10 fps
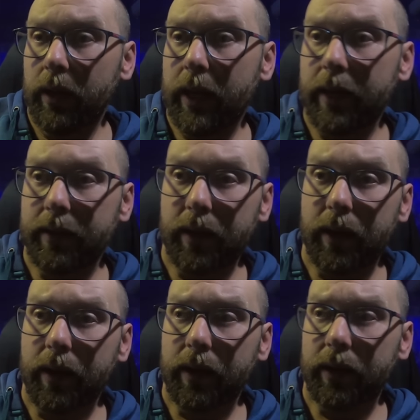And
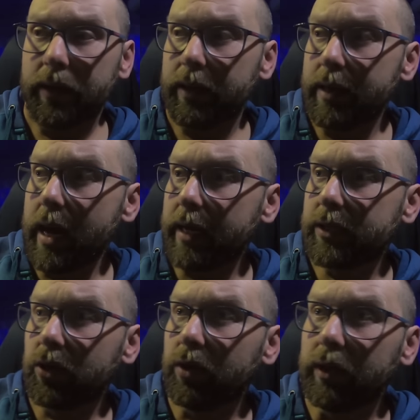uh,
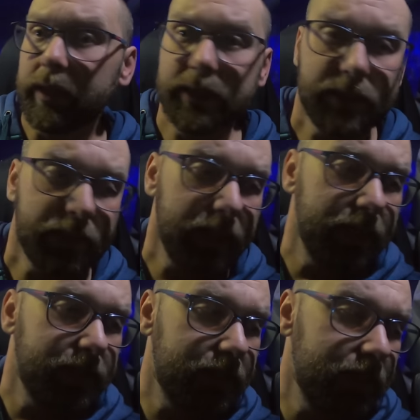next on the list
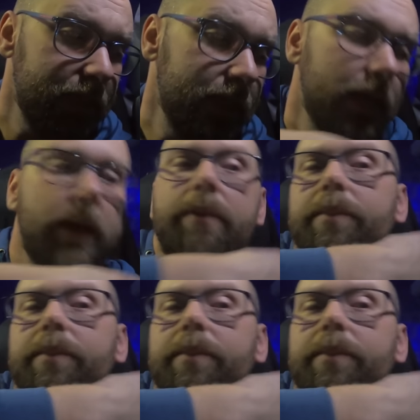is the uh,